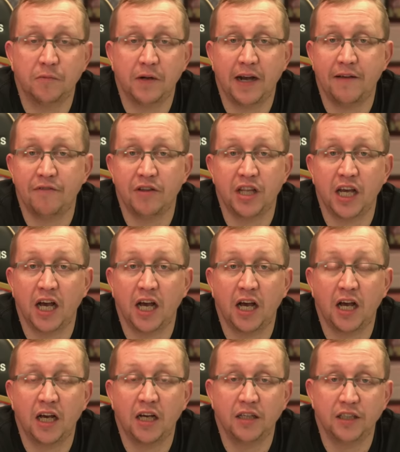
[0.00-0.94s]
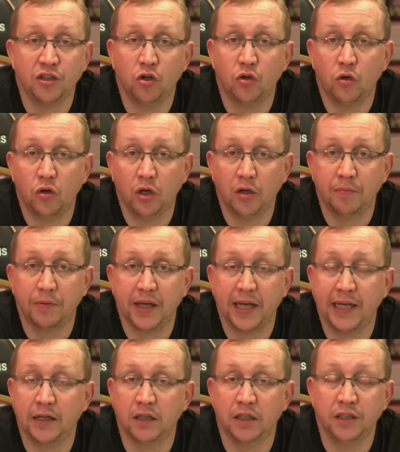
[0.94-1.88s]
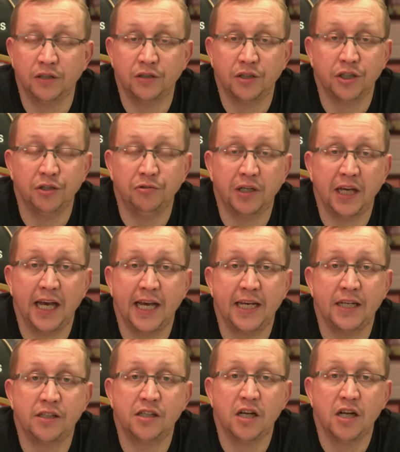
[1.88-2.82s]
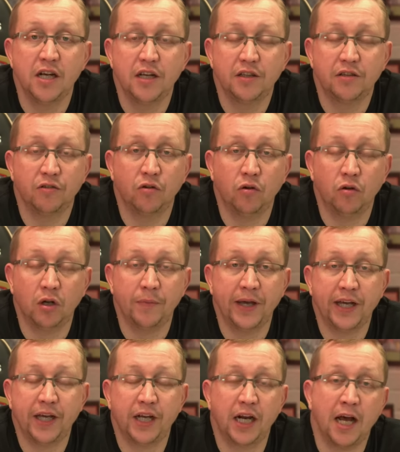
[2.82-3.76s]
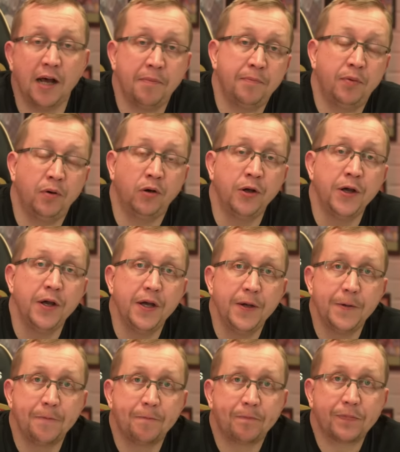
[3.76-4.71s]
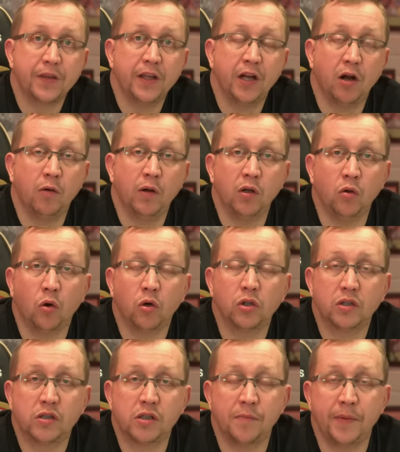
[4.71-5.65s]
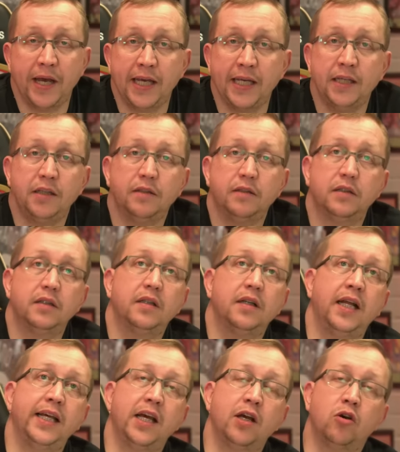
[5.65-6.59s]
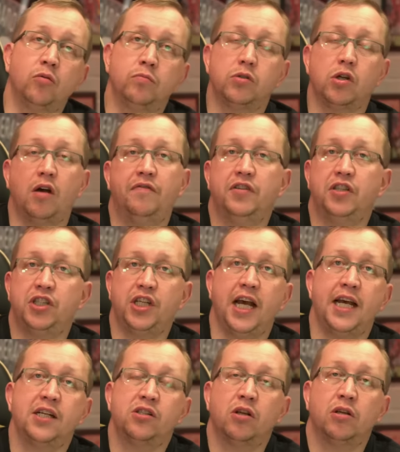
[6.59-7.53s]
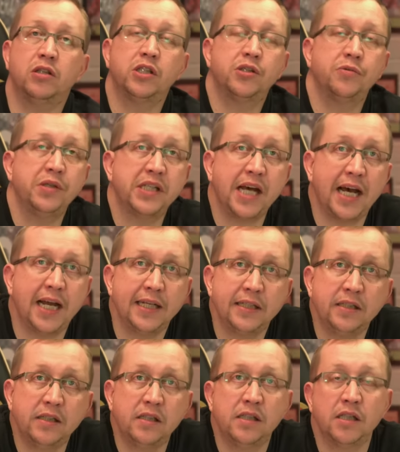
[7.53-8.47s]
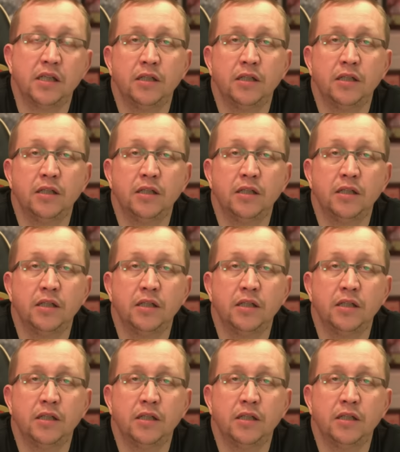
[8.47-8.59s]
Wherever they are, Europe, England, who cares? They're all a bit crap. But, you know, it looked to me like it comes off his chest onto his hand.